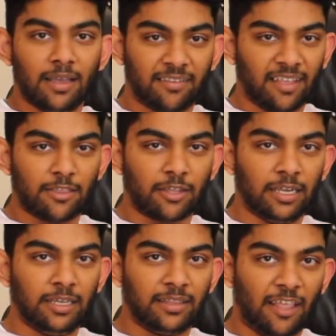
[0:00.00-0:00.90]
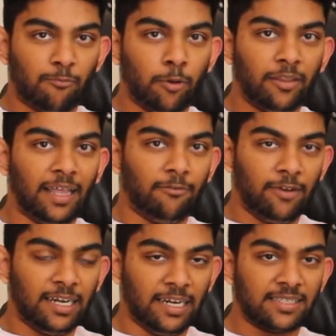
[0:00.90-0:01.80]
Essentially, they've put that
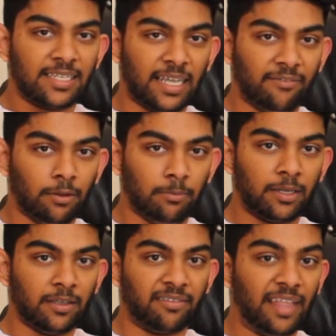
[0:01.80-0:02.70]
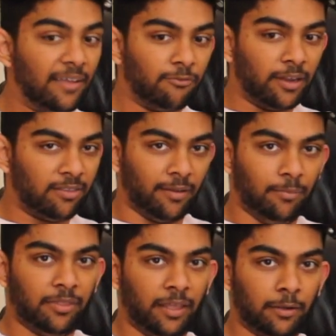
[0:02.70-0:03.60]
reading list together because they've read
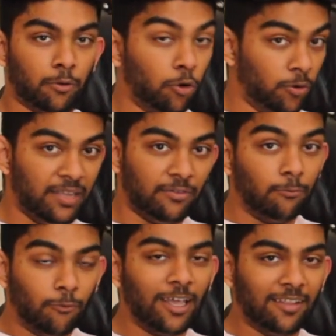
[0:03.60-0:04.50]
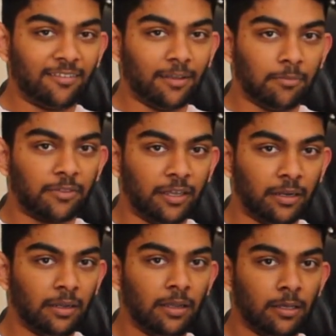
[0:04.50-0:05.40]
something or even written
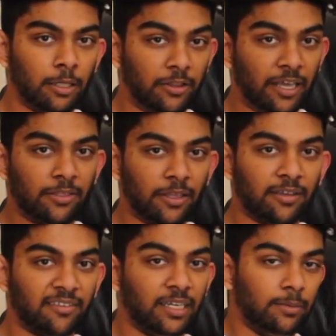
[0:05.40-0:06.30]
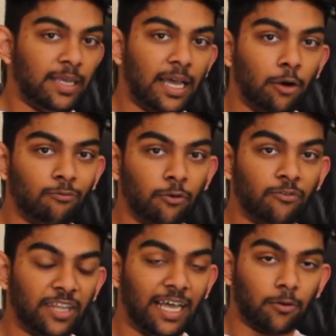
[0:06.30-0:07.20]
something that they think is going to be helpful
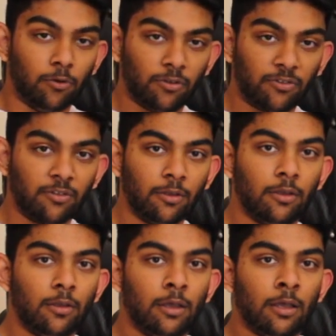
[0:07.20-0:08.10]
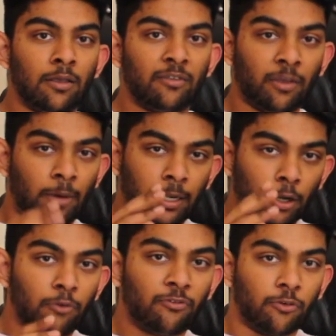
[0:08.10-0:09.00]
for that course. So I
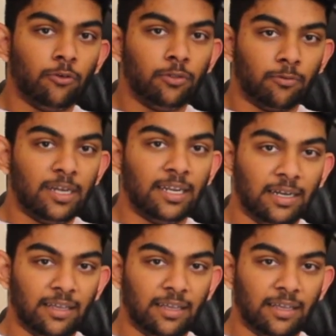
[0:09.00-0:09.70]
go through the reading